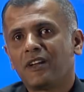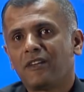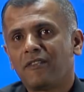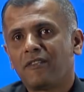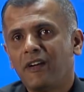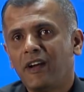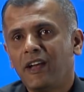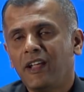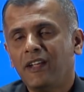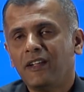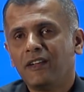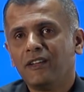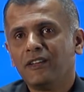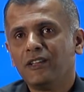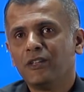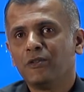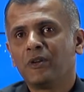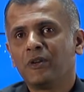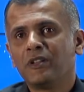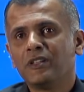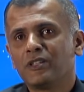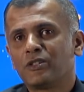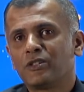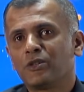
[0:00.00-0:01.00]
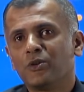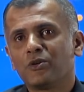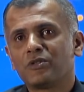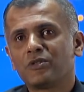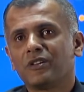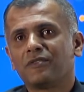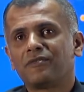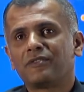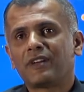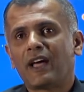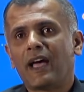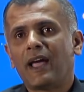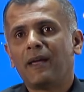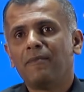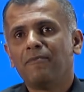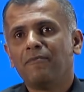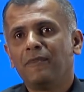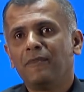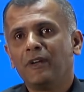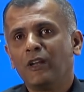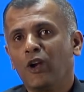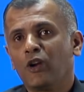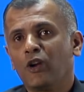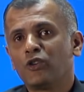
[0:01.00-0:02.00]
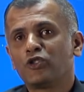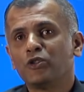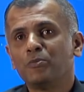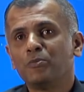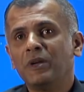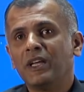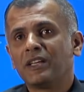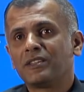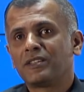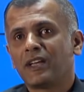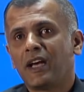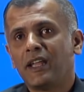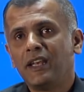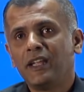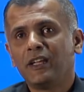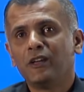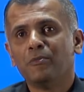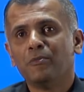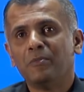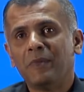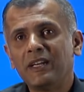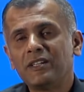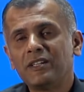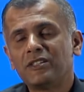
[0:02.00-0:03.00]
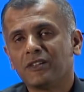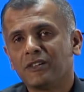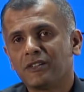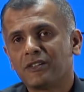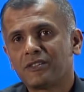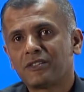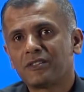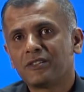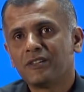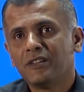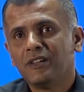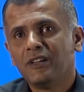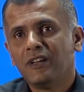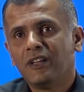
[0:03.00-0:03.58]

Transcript: ready, during this course of time, we'll also be assigning you mentors.